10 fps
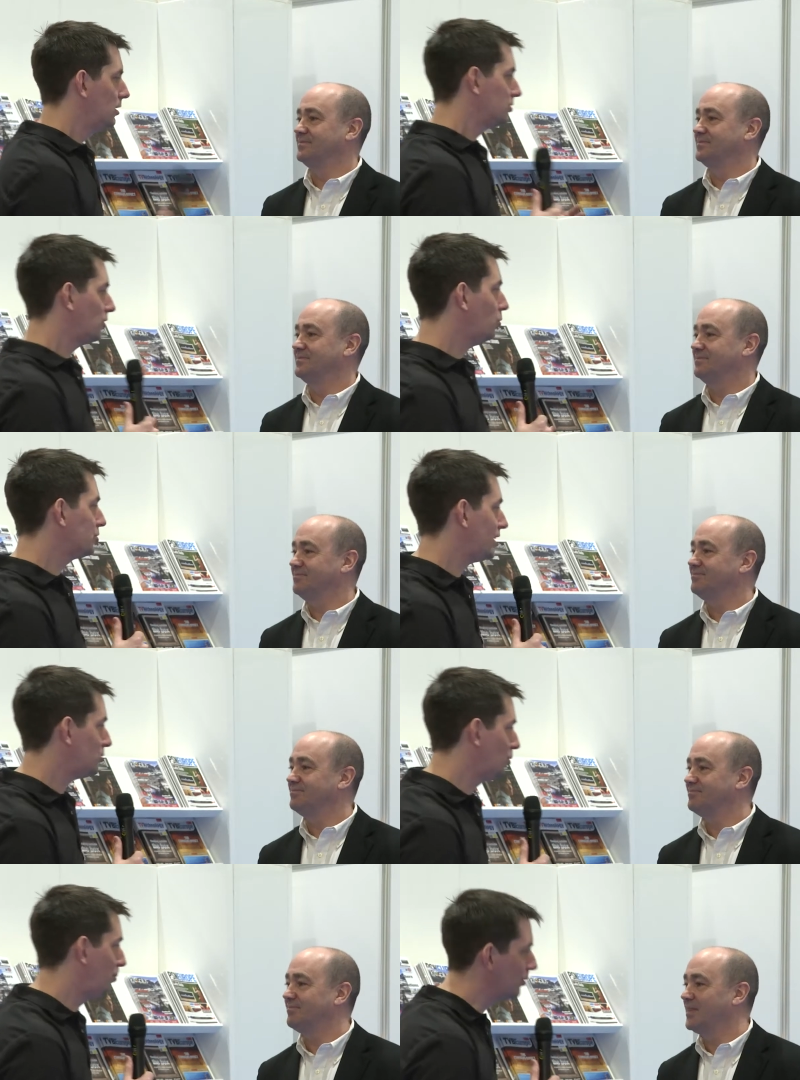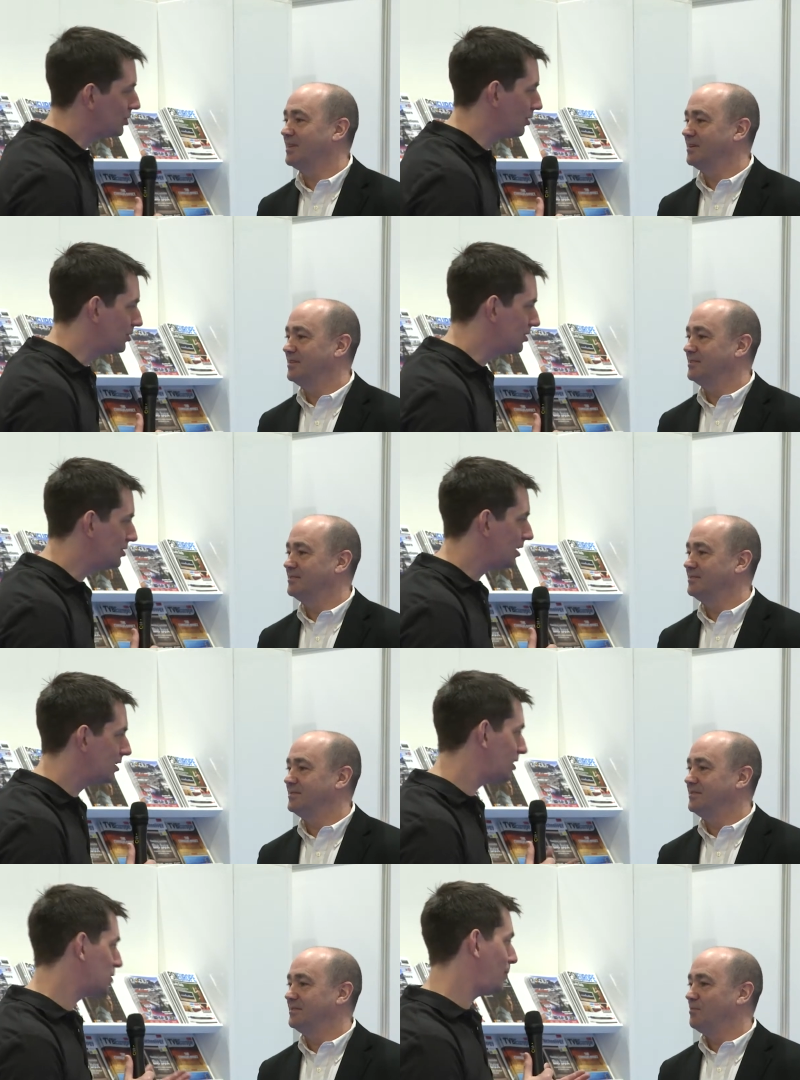Speaker 1: So of course that's all the point solutions.
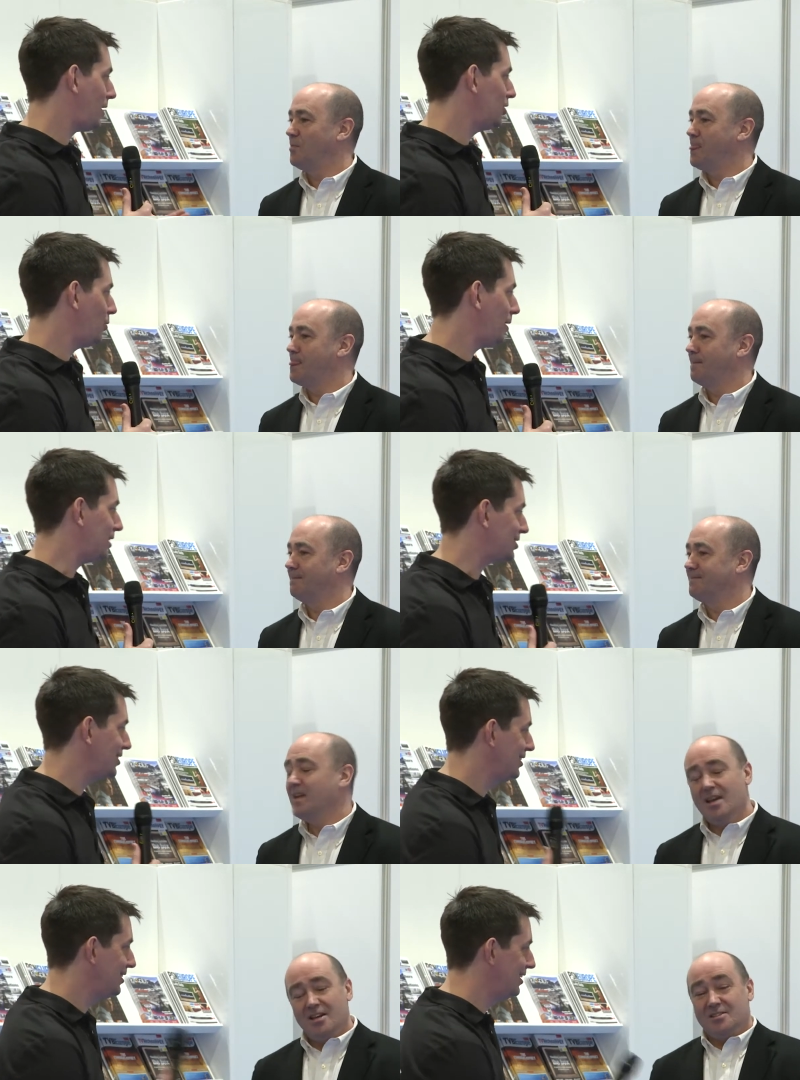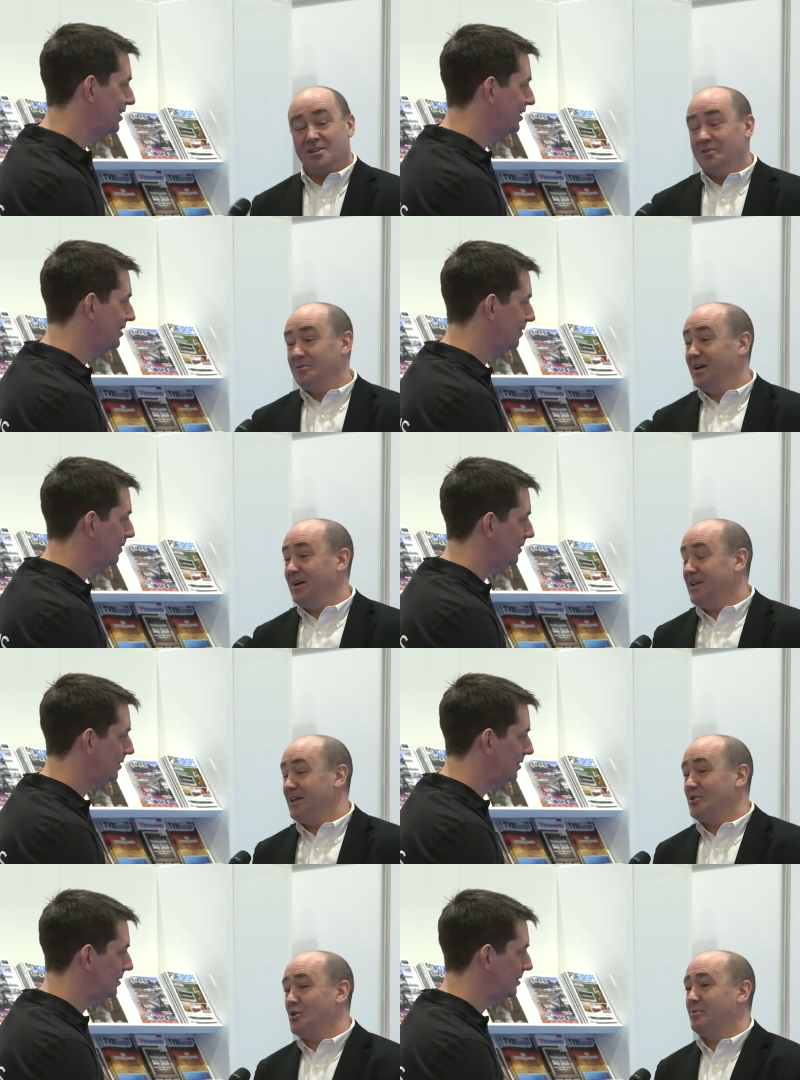Uh, tell us a bit about UMS.
Speaker 2: So uh,
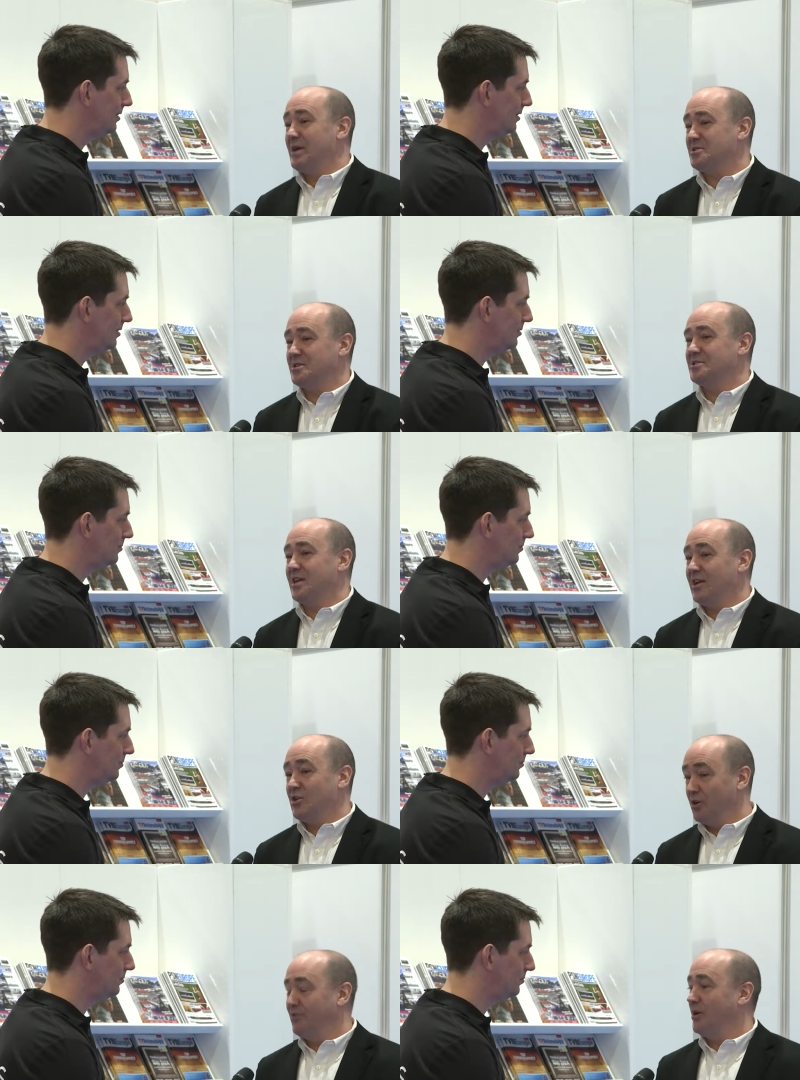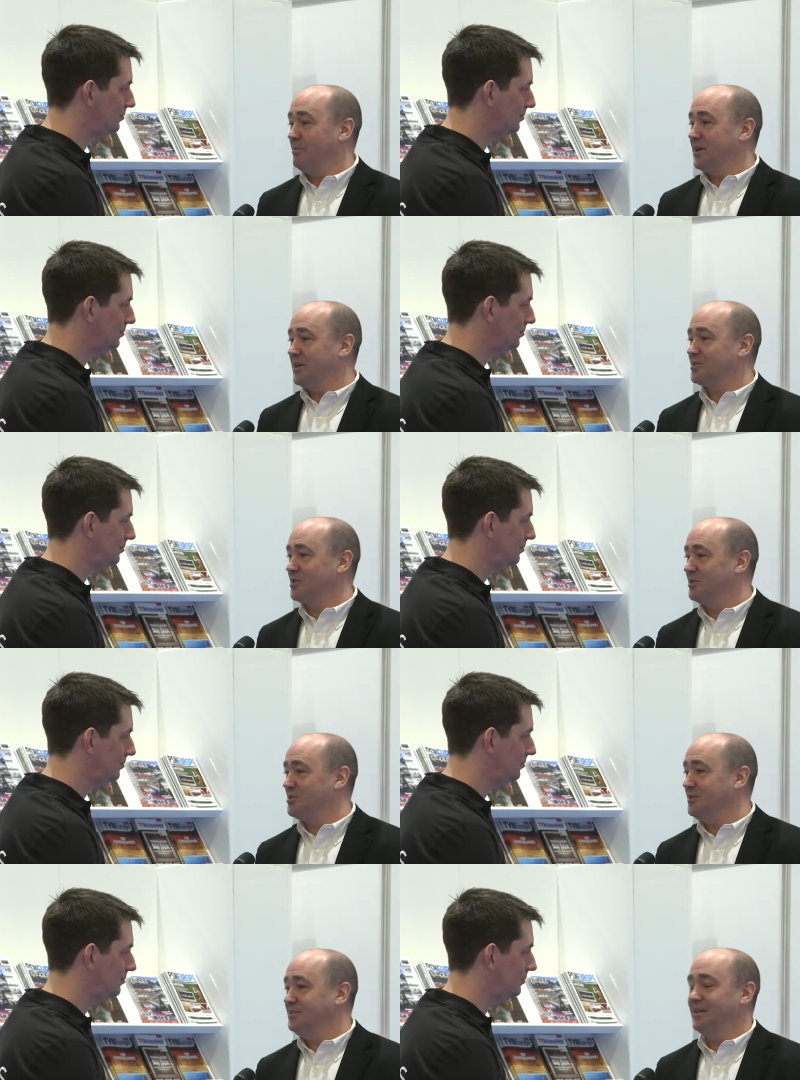yeah, UMS is our unified media
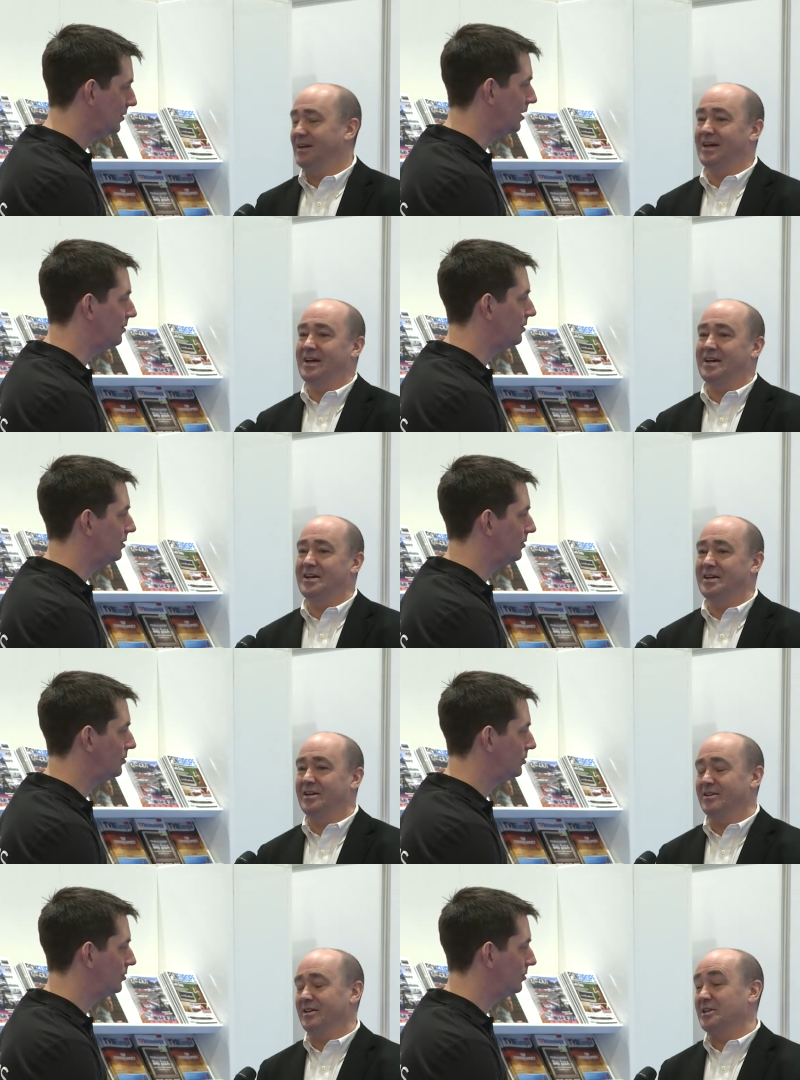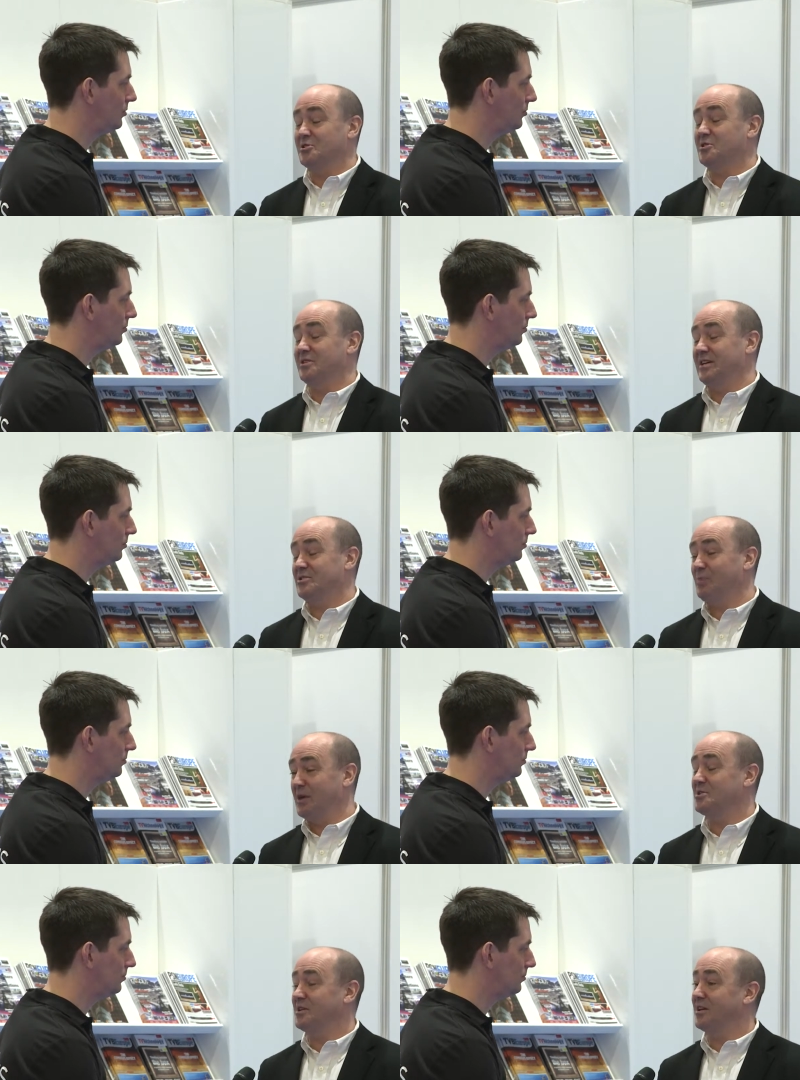solution. Uh, it's it's
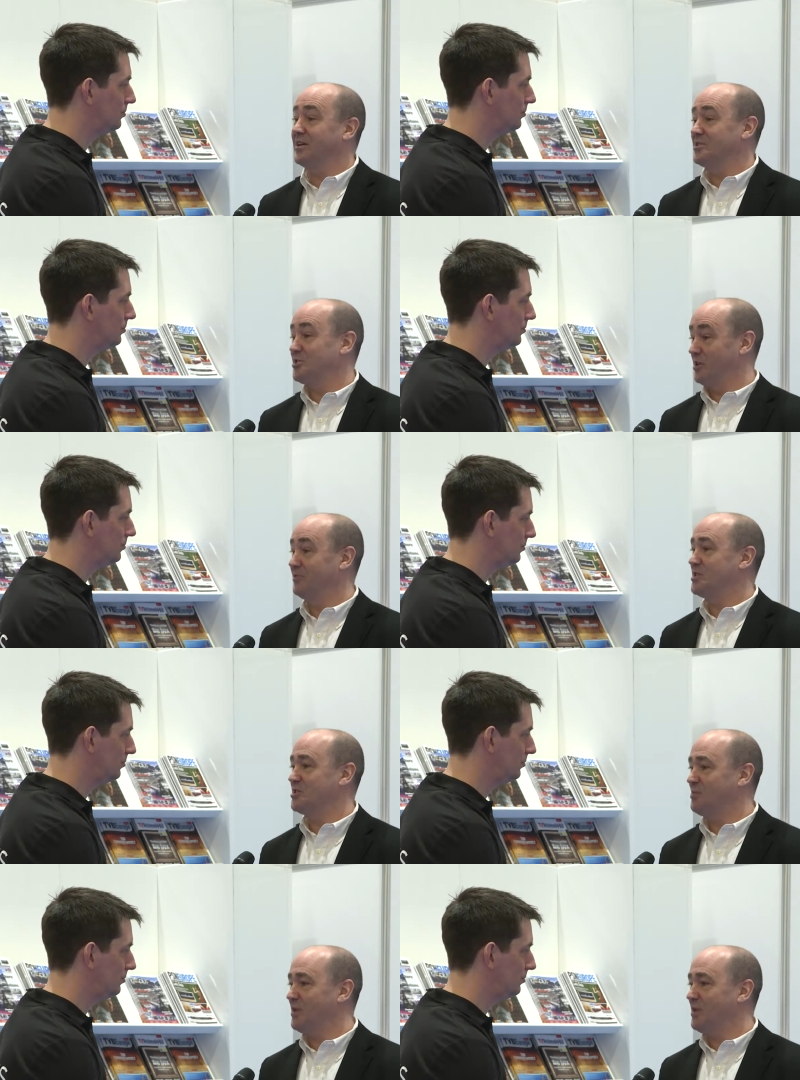basically a services